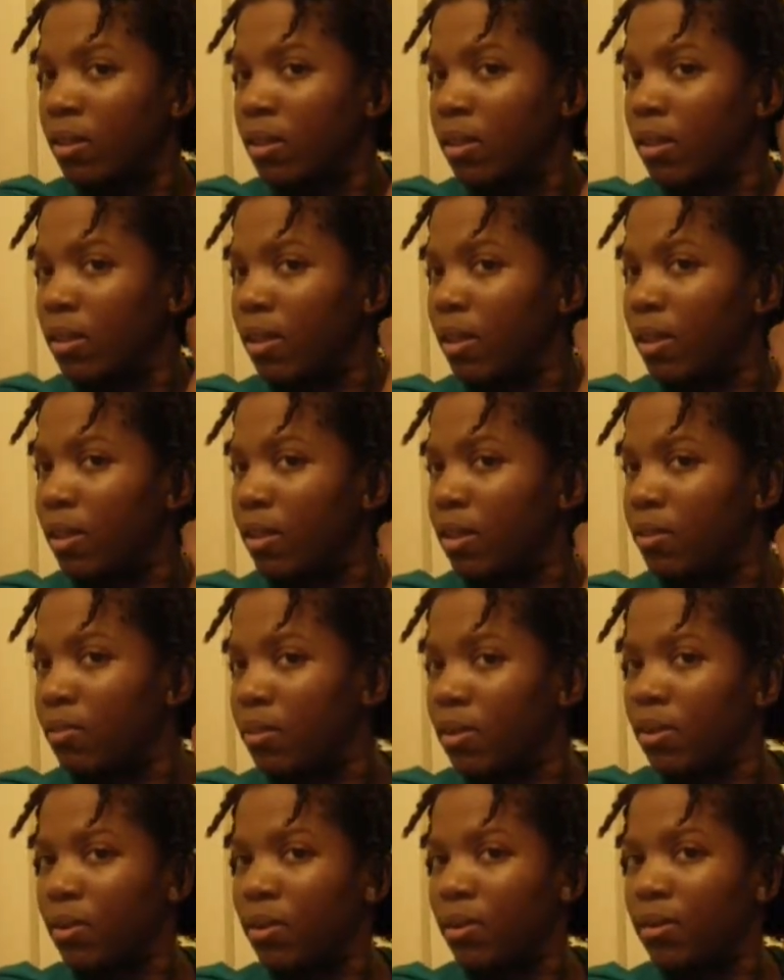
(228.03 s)
Love
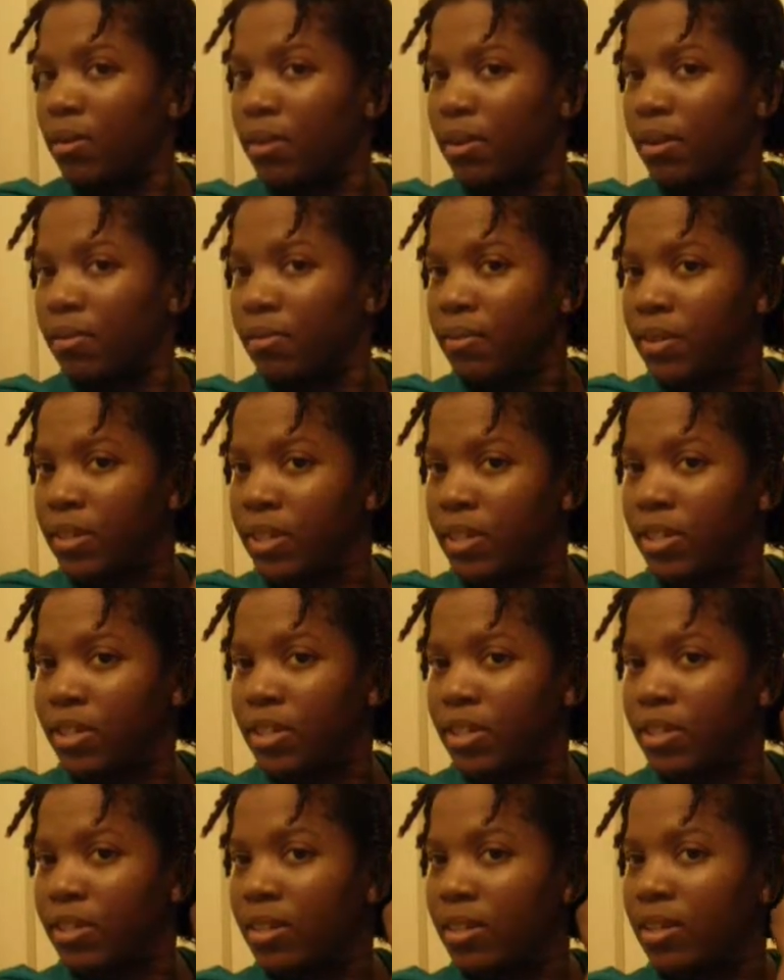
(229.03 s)
the curl
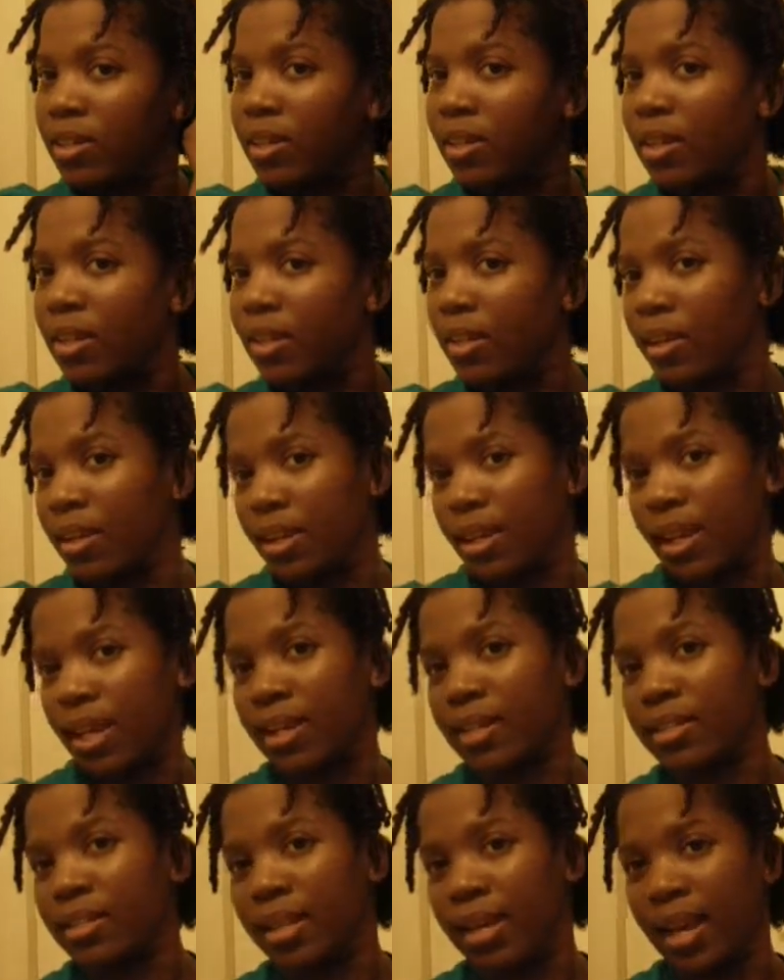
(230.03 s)
definition.
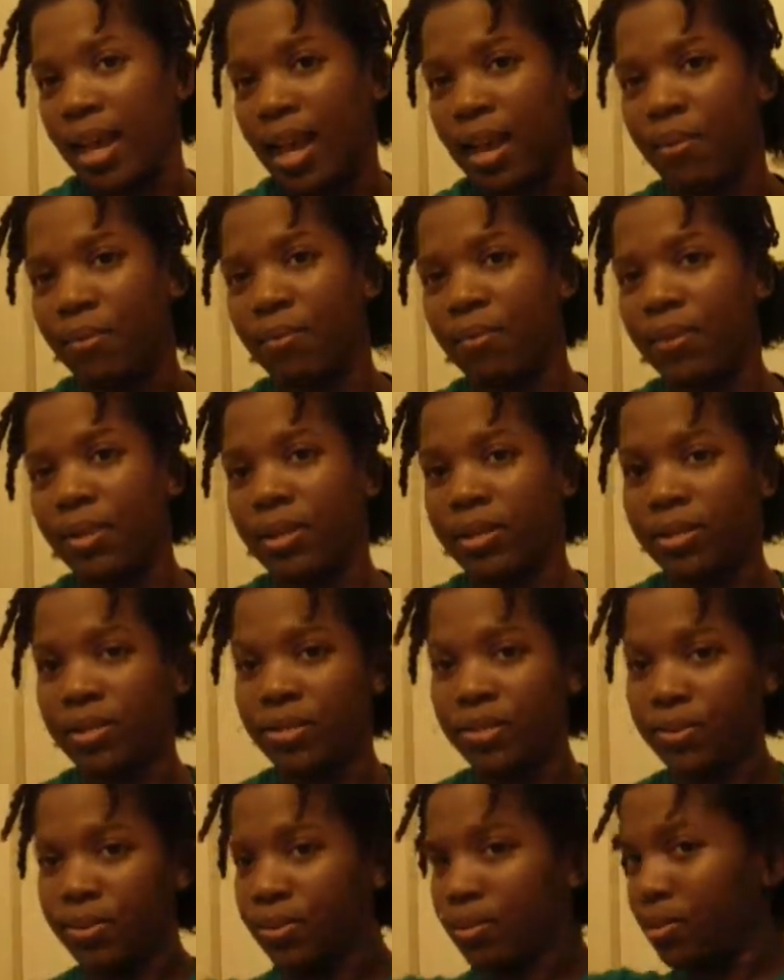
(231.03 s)
Gotta say, I really
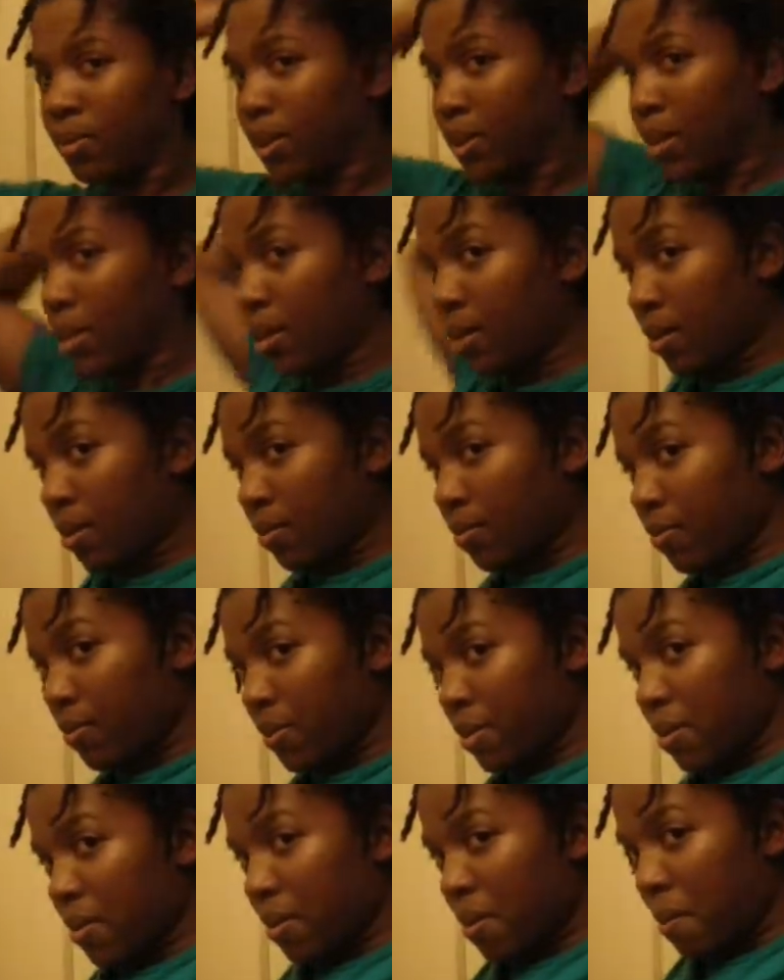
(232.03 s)
do love
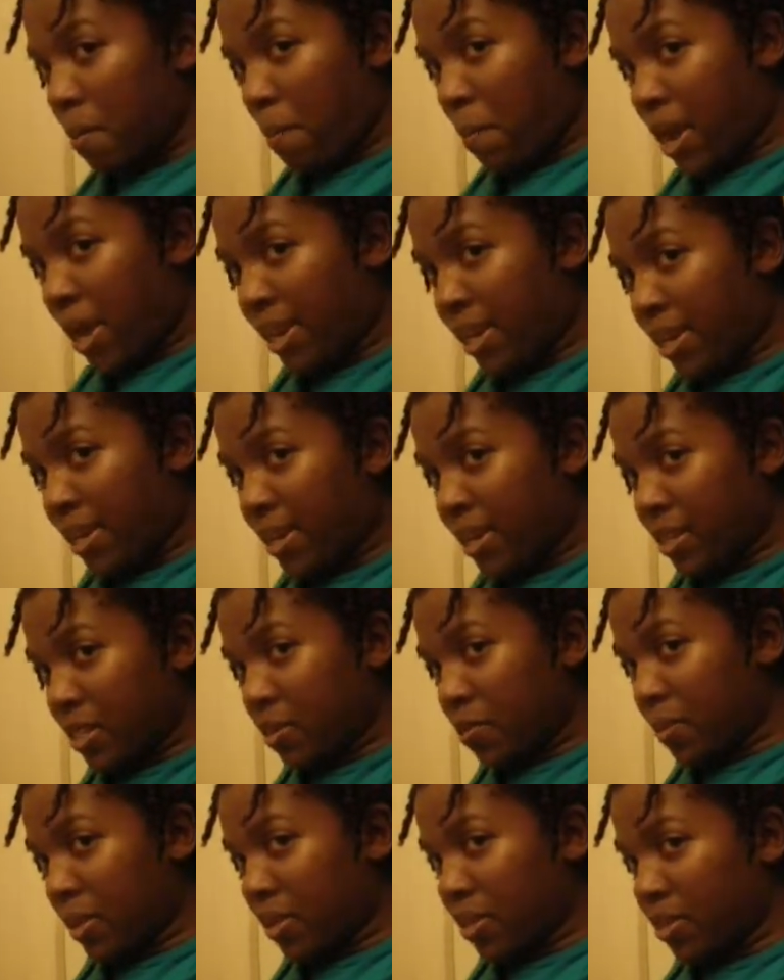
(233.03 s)
my
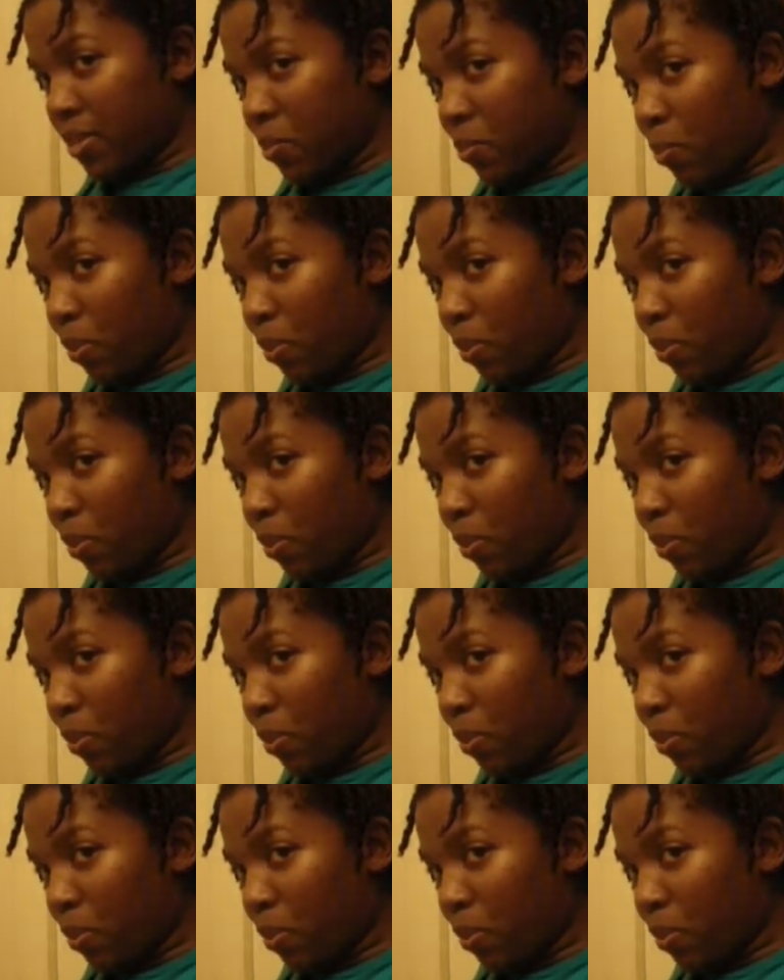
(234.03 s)
inexpensive